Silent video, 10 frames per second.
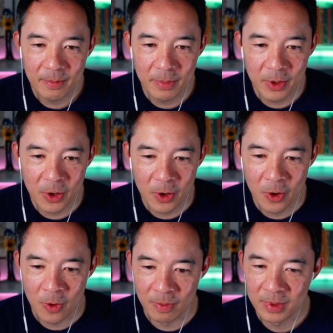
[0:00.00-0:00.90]

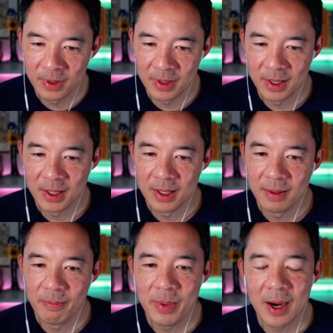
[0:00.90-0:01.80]
Boom.
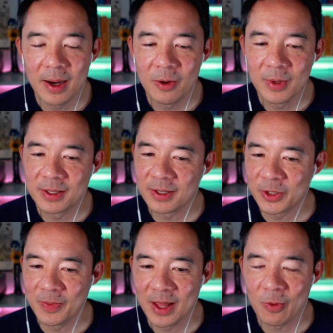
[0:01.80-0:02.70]
Barry
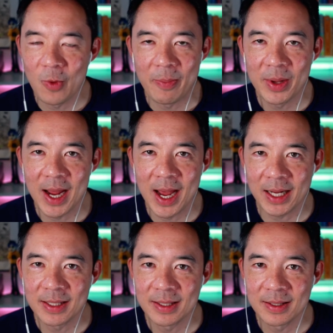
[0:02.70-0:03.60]
Windsor-Smith, Weapon
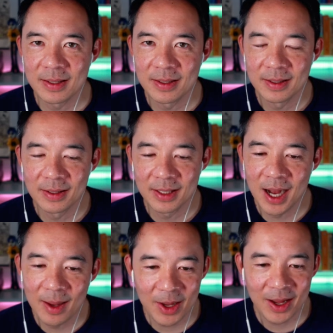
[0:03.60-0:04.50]
X.
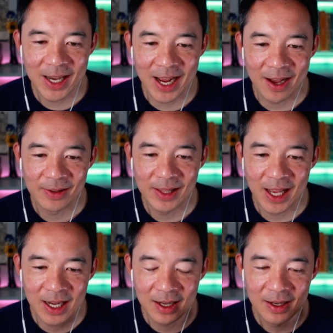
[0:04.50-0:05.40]
Come on now.
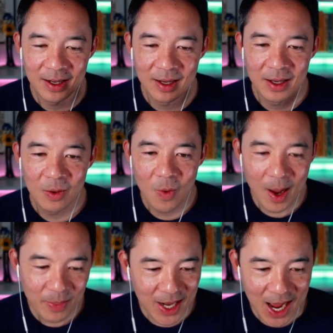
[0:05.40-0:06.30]
Like,
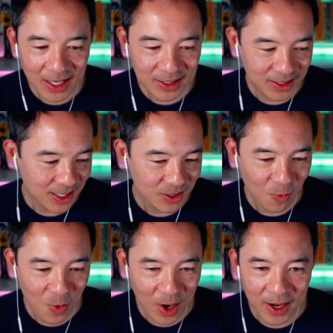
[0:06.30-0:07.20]
Weapon X is
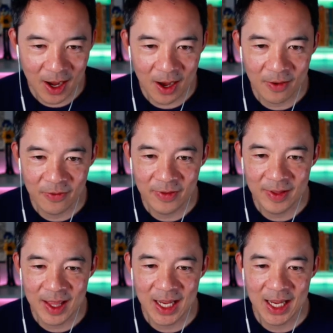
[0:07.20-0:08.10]
one
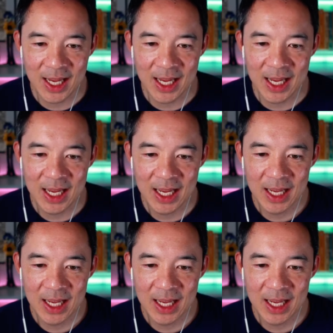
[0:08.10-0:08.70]
of the,